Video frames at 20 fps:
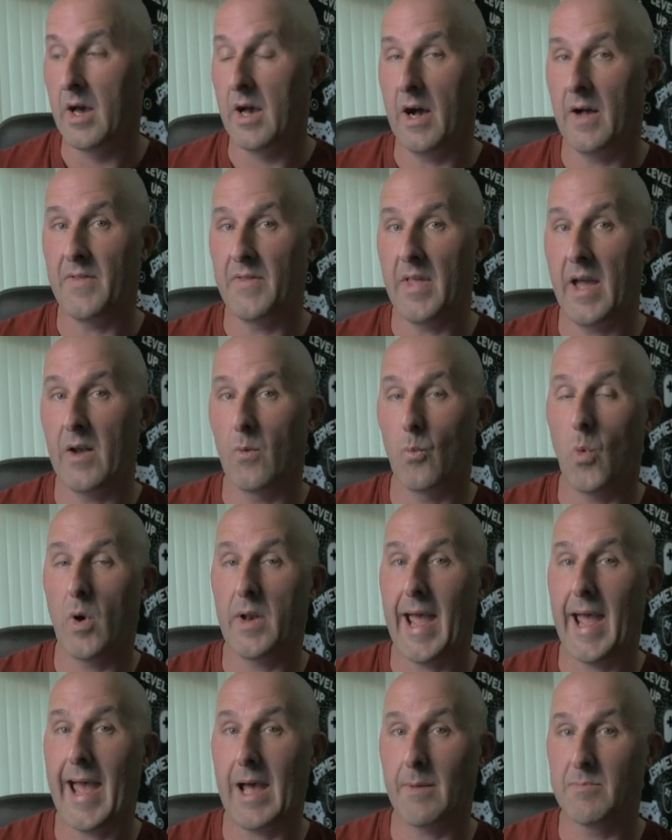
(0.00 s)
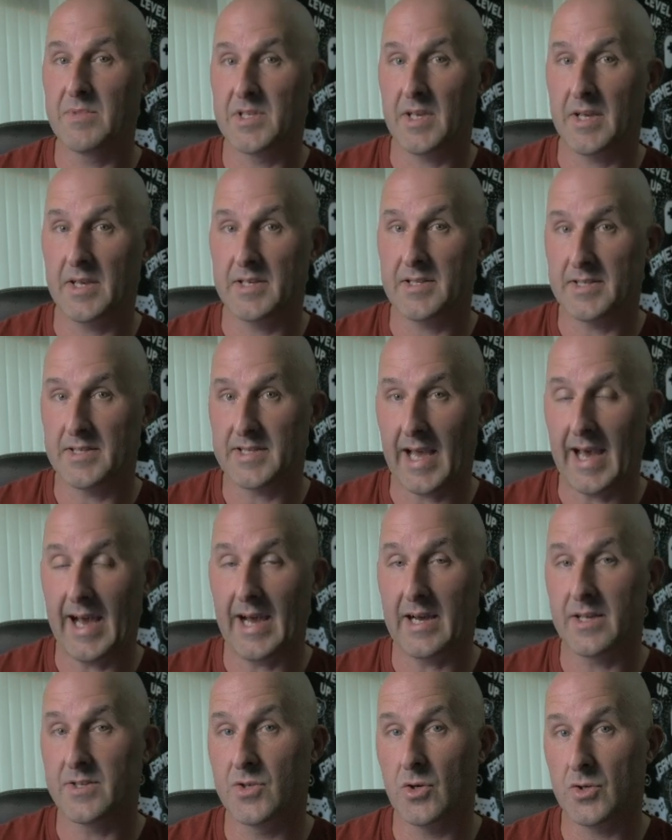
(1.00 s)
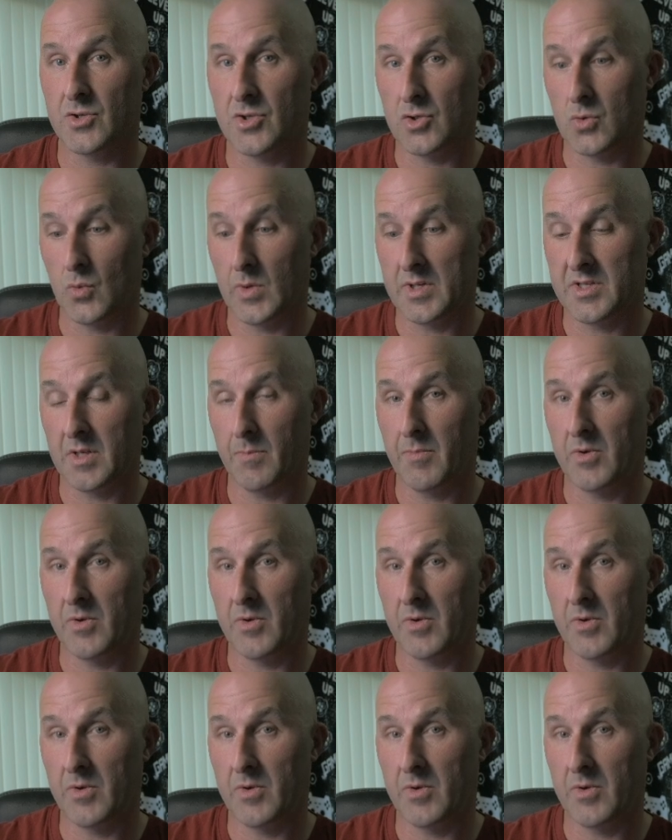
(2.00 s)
And then what happens is that as you're switching